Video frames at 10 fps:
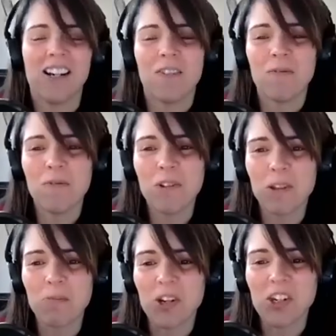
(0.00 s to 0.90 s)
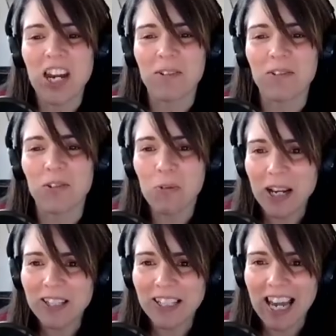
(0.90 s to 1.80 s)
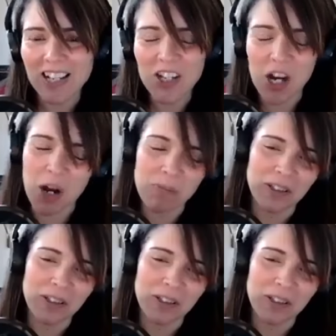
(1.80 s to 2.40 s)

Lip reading: Really appreciate it. It was great to catch up